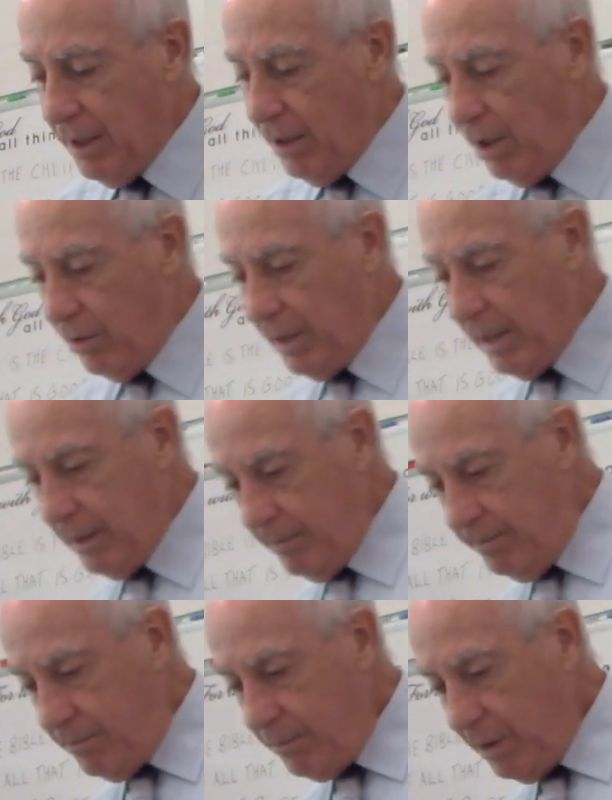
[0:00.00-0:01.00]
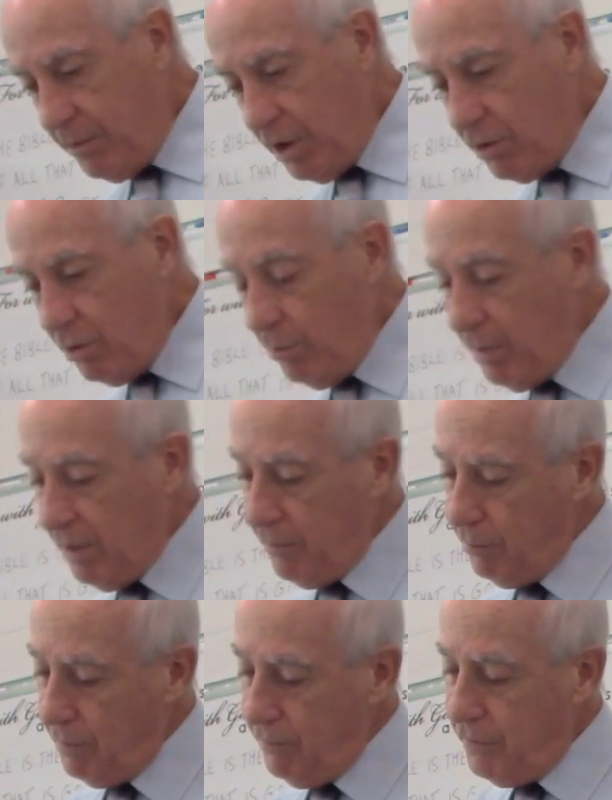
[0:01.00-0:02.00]
All right, just do a bit of a
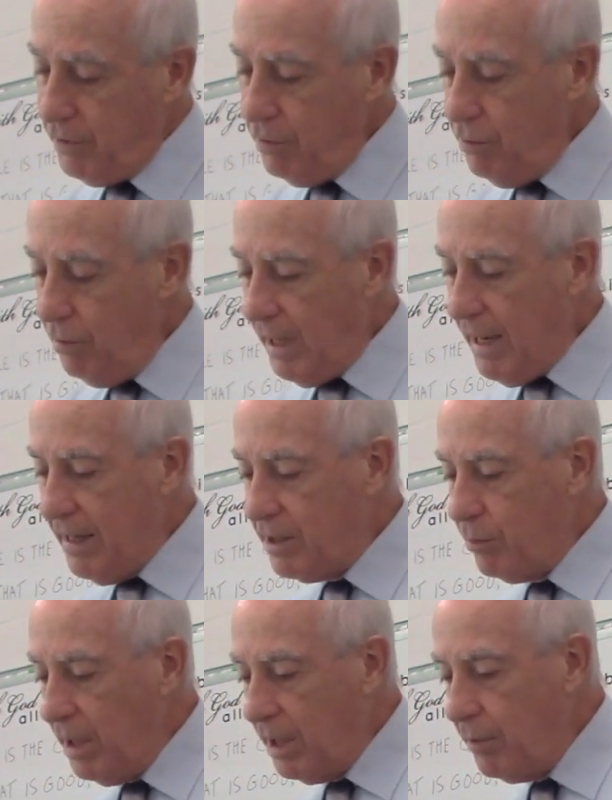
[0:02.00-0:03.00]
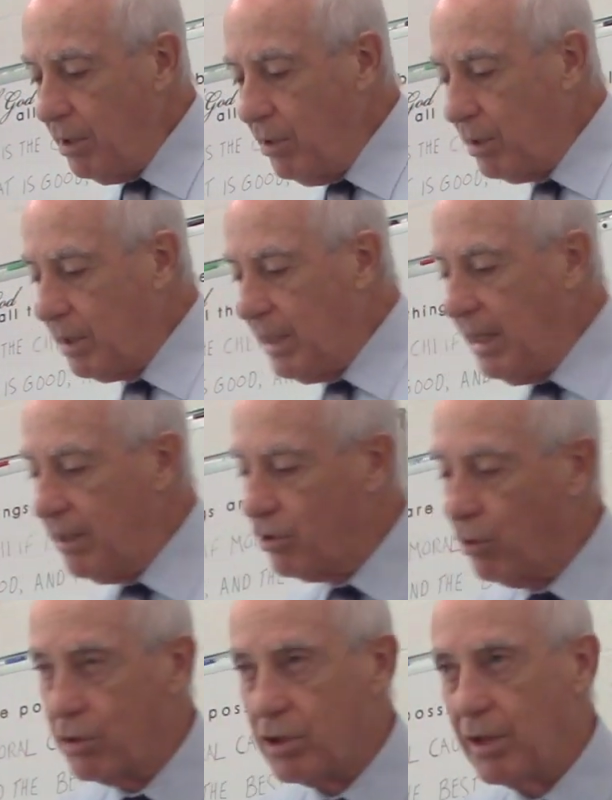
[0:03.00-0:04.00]
review. Last week we looked at
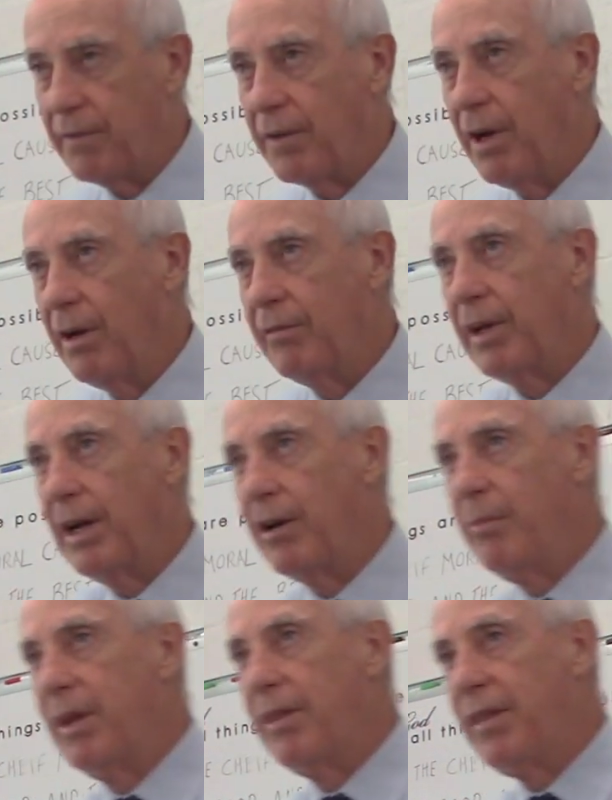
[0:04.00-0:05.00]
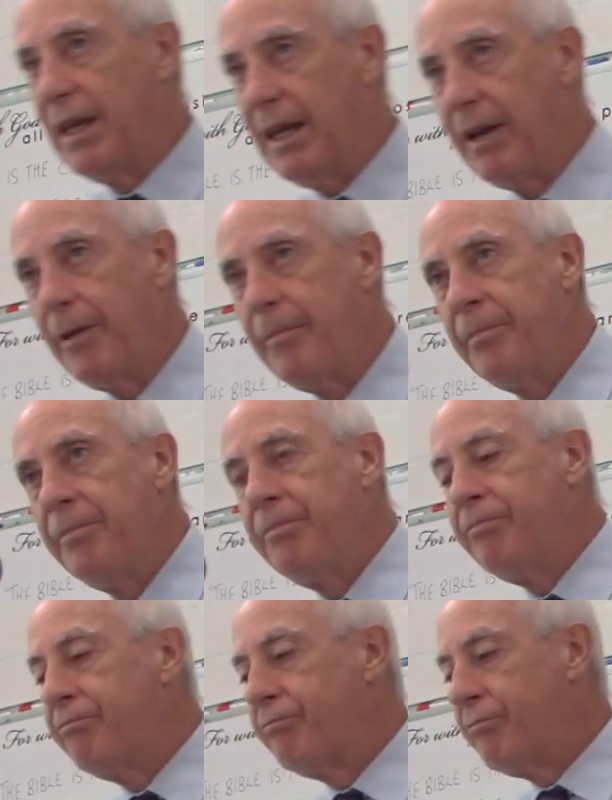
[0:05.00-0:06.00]
Joseph of Arimathea
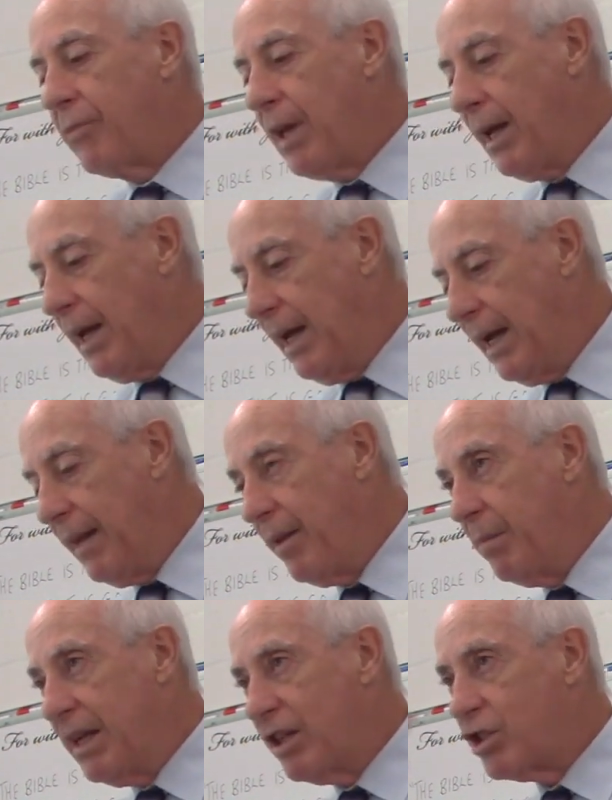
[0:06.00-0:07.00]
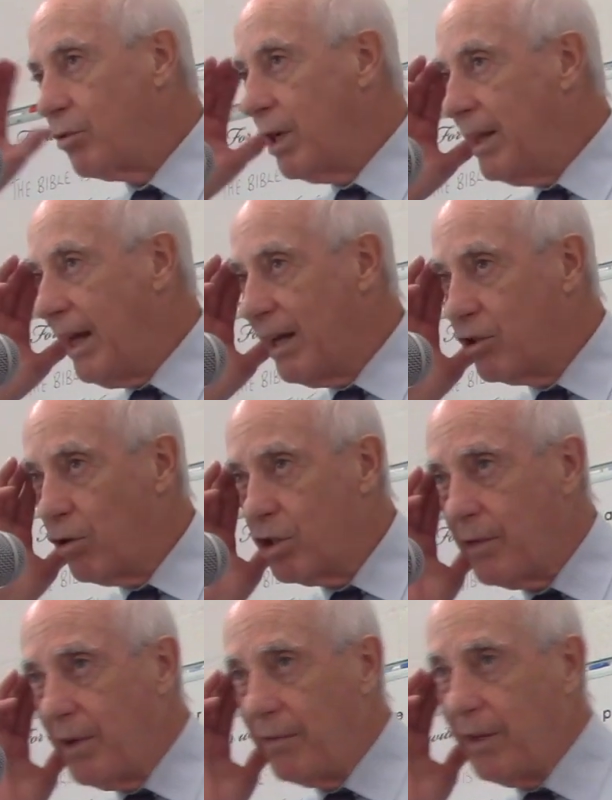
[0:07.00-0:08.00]
and the ministry that
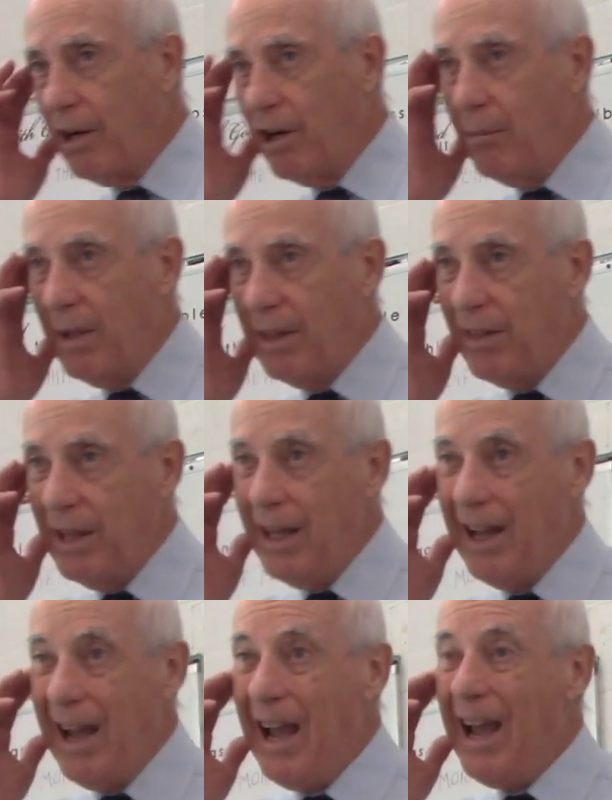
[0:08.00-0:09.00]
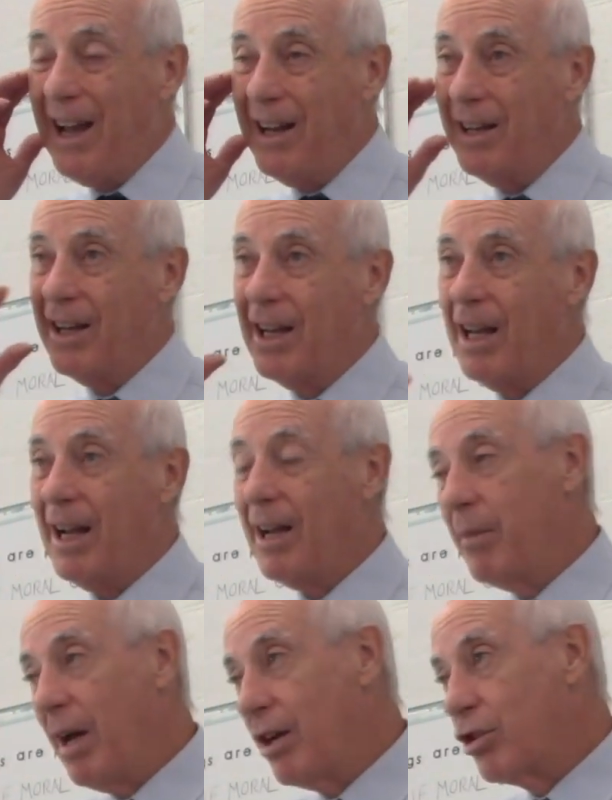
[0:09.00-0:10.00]
Joseph of Arimathea had, and he had
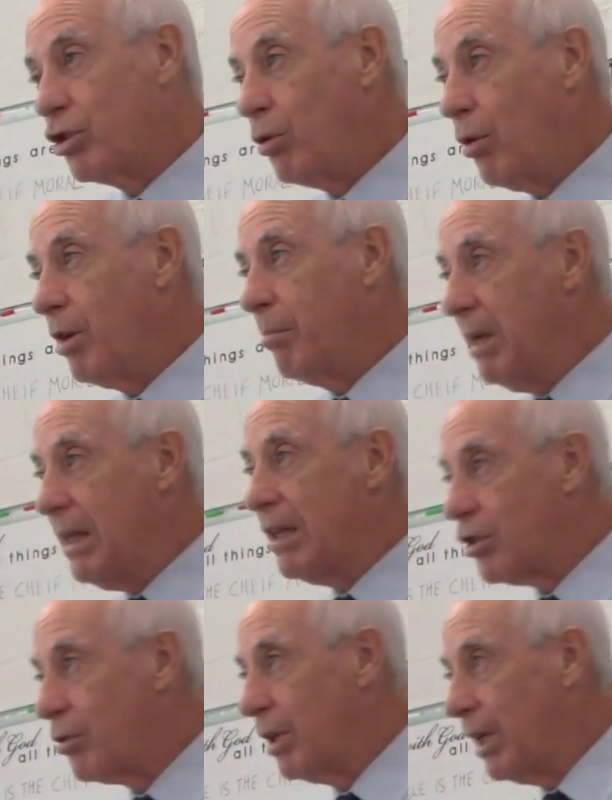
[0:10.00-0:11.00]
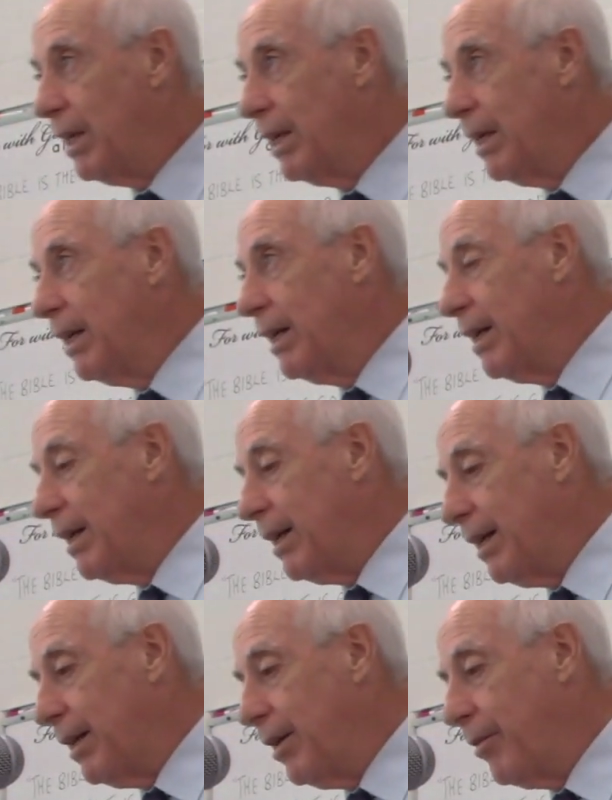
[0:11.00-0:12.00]
a short ministry.
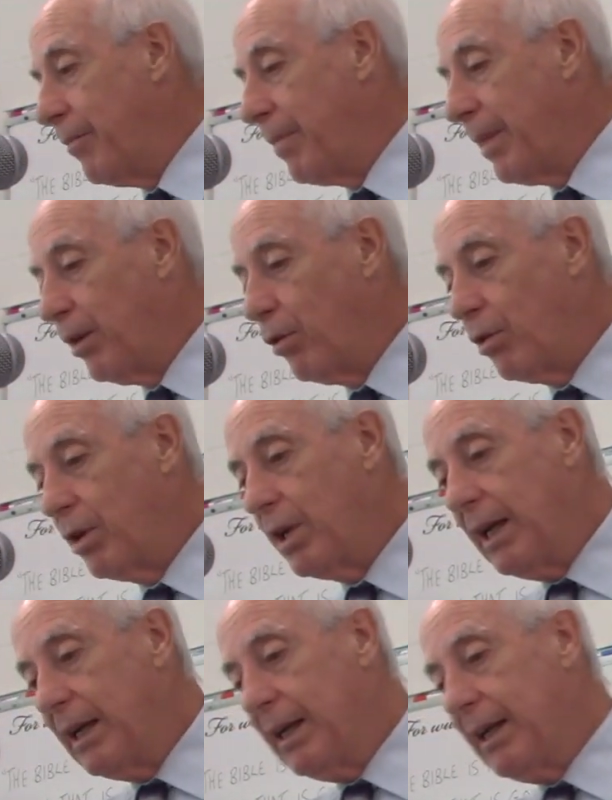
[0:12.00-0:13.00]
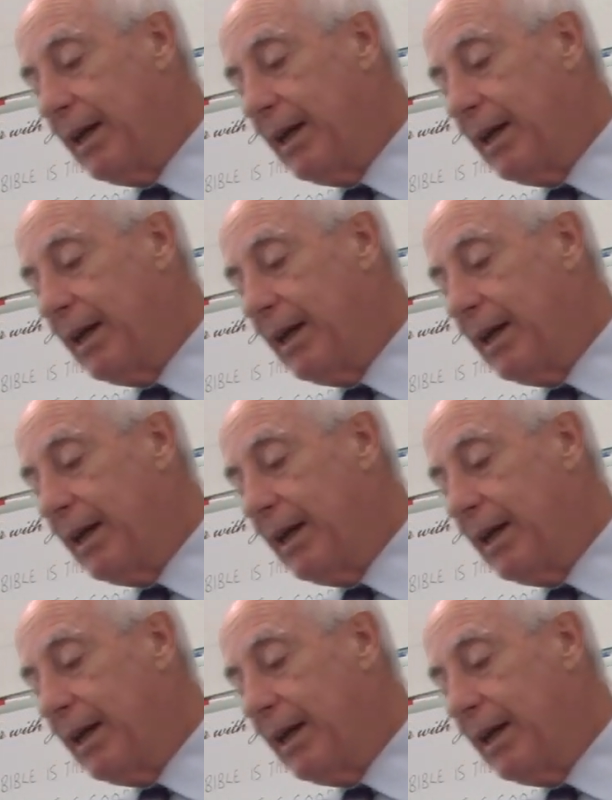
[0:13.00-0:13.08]
The Lord had,